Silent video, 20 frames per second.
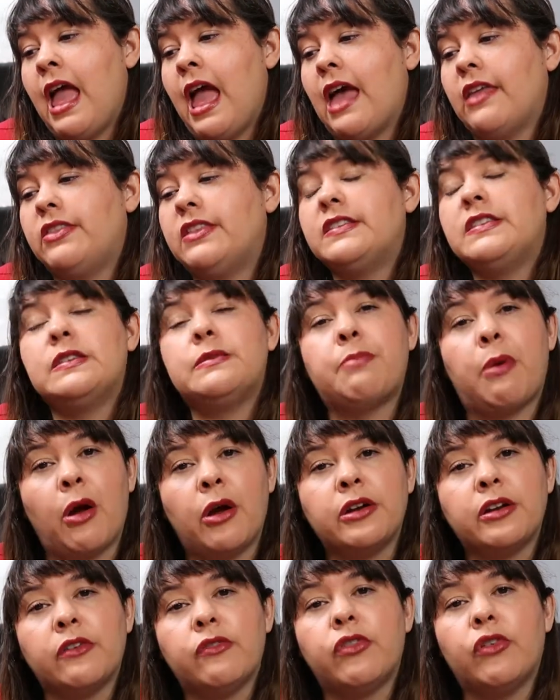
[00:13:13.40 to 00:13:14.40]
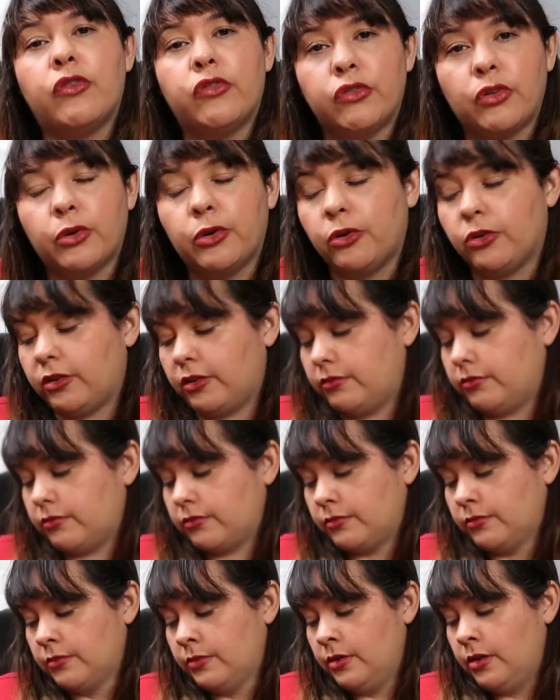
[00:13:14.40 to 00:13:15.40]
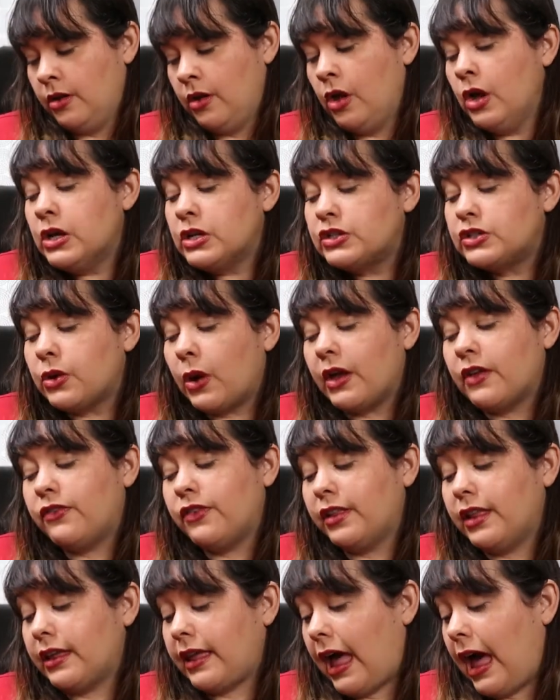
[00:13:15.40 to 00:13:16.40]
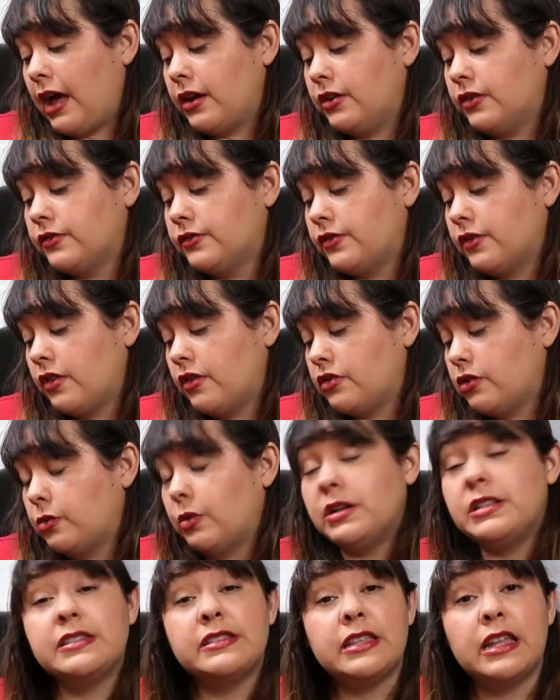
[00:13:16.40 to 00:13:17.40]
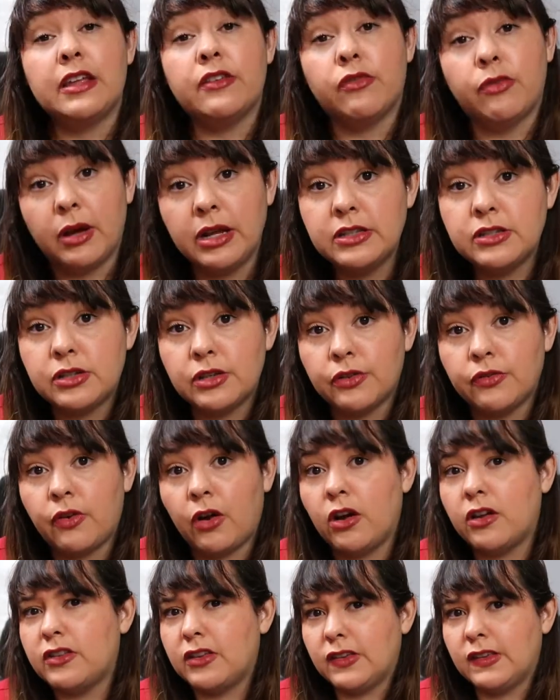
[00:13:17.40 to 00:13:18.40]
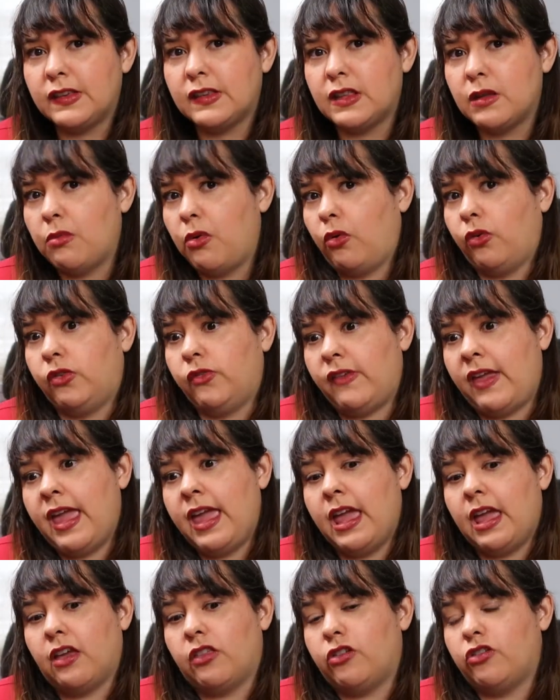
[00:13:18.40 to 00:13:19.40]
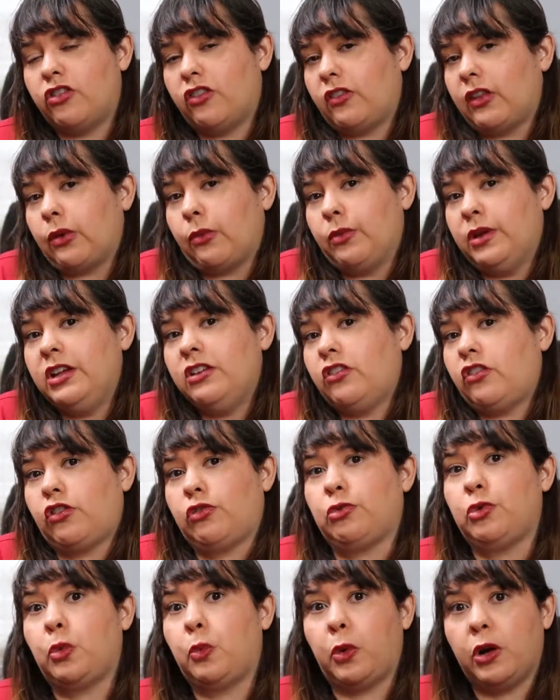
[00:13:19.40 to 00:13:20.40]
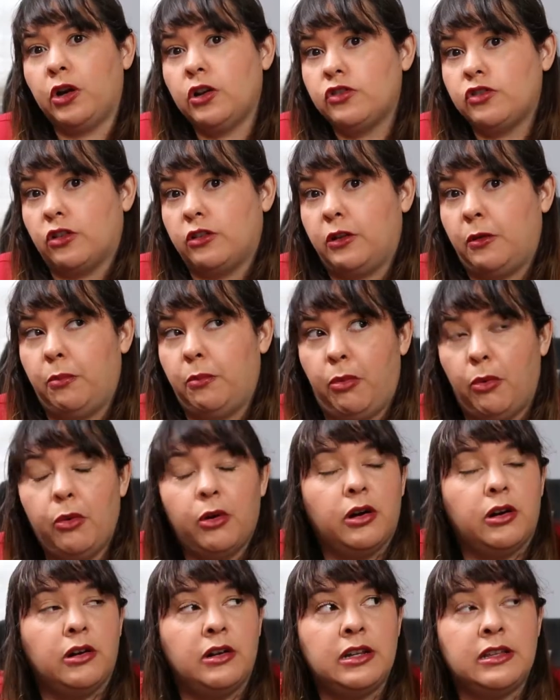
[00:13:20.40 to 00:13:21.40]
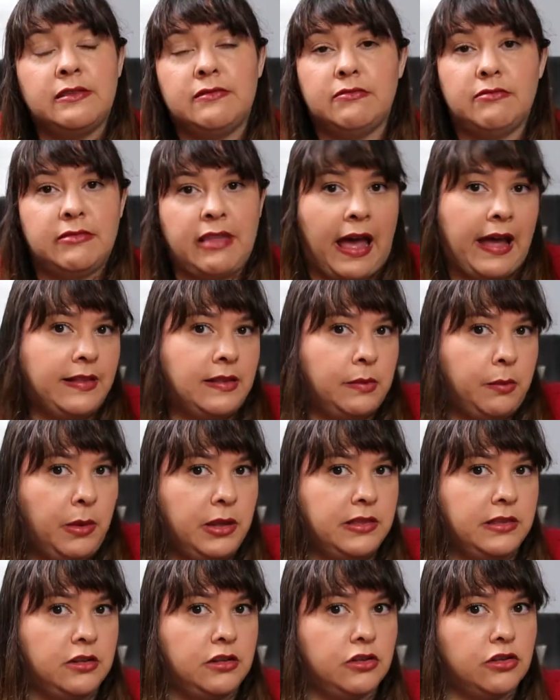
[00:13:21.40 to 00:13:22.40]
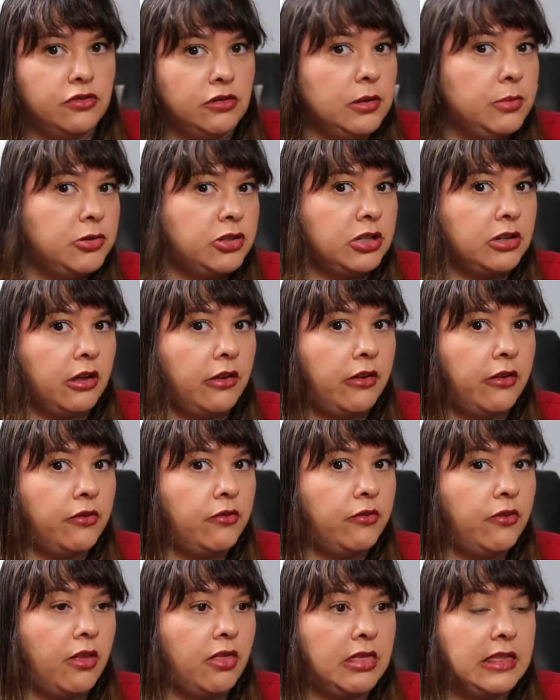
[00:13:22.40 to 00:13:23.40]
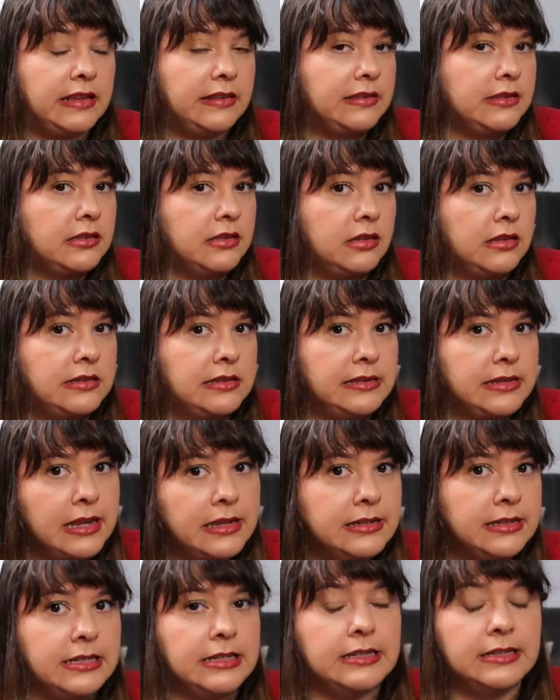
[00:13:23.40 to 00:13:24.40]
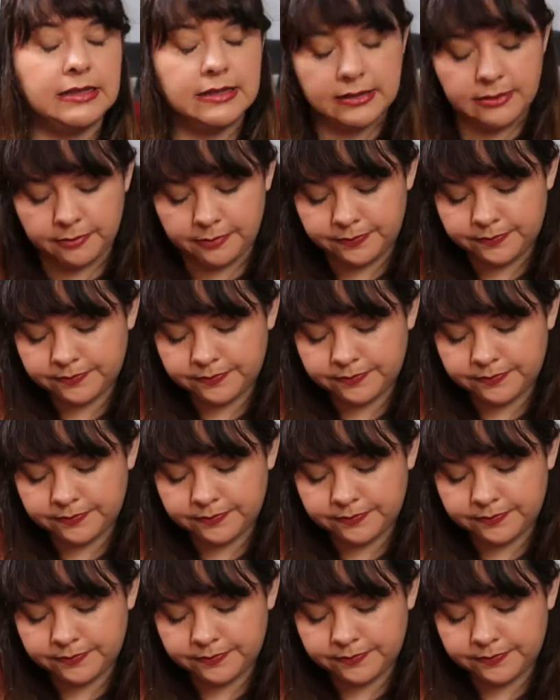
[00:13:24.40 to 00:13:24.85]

And this is part of the floral so I feel like out of the ones that I've read so far, this is the most vague. They're just like, we just threw words on a board and that's what the description of this scent is.